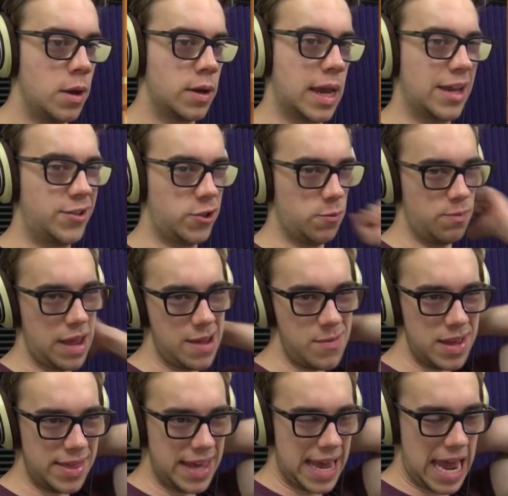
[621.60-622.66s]
Okay, so
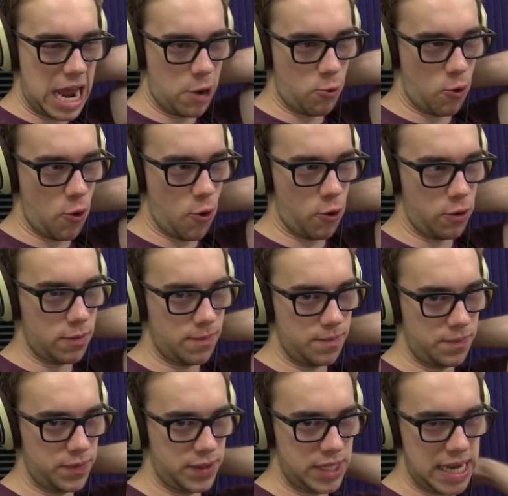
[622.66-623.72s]
maybe the error
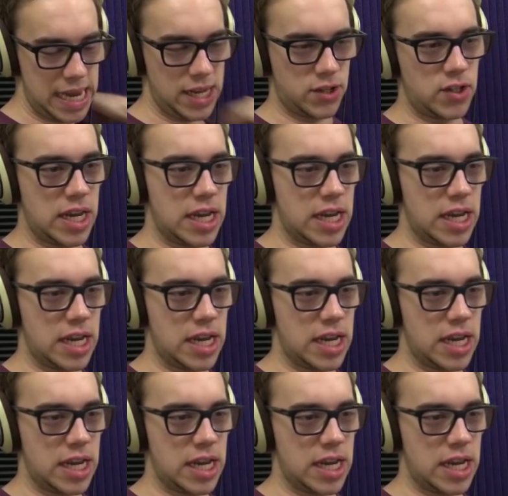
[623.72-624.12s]
takes